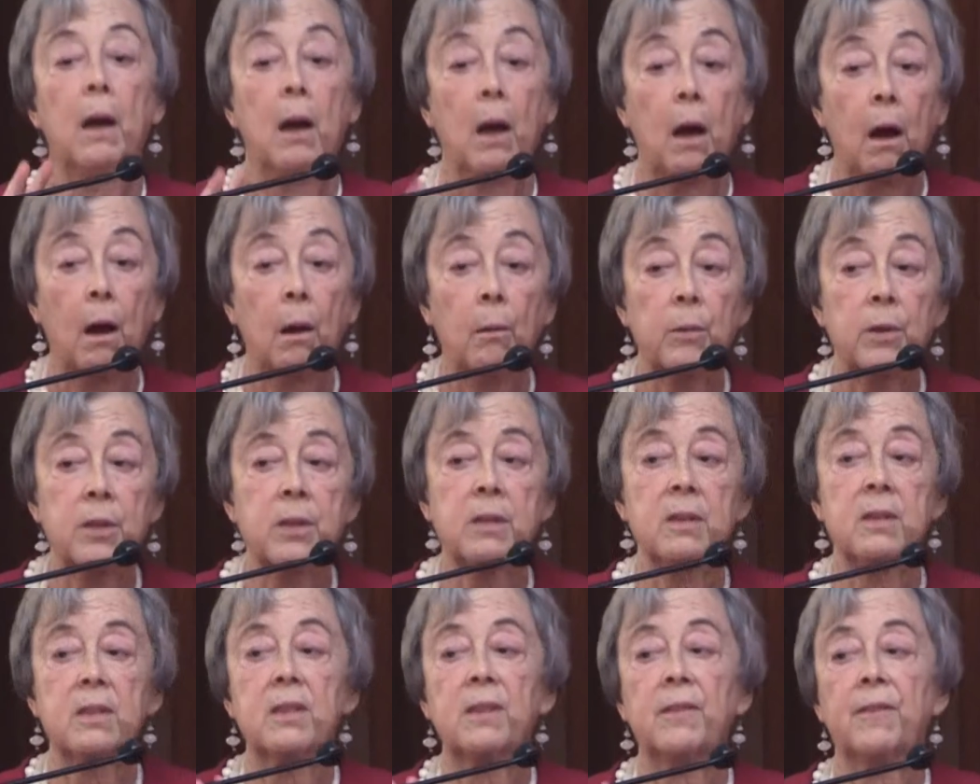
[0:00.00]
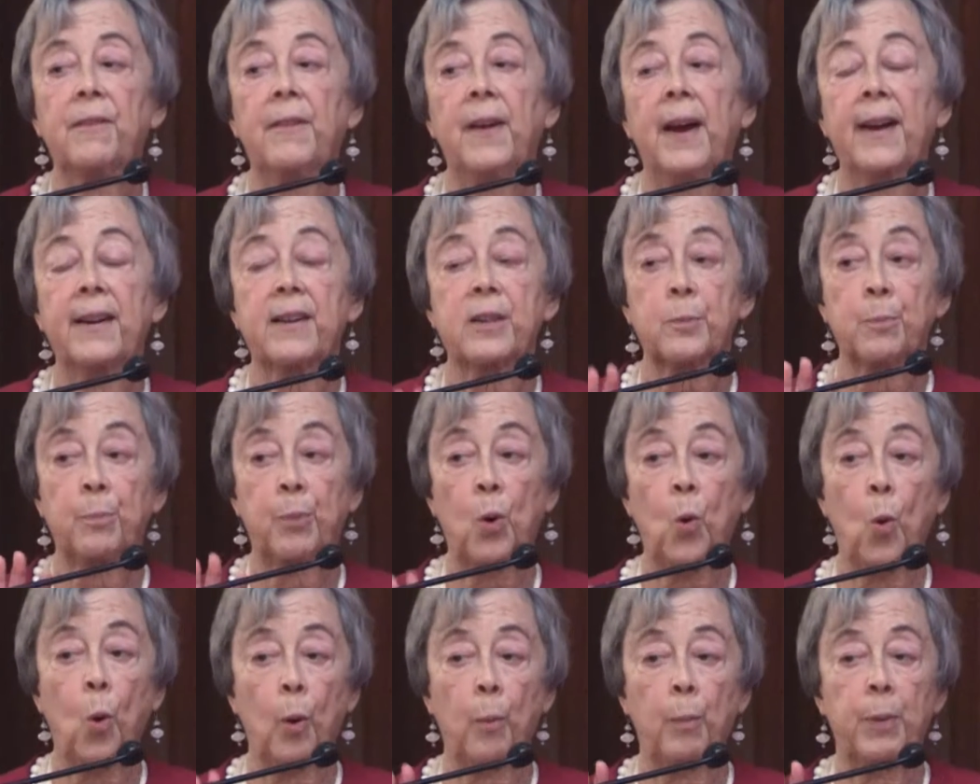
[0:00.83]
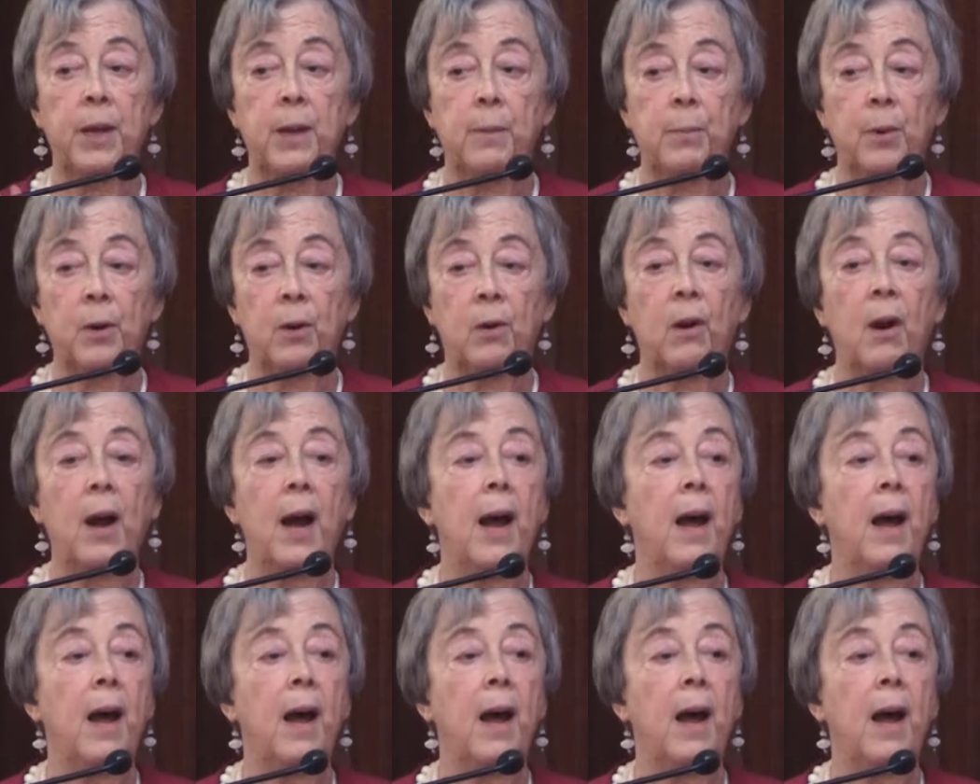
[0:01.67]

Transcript: homelessness affects poor people.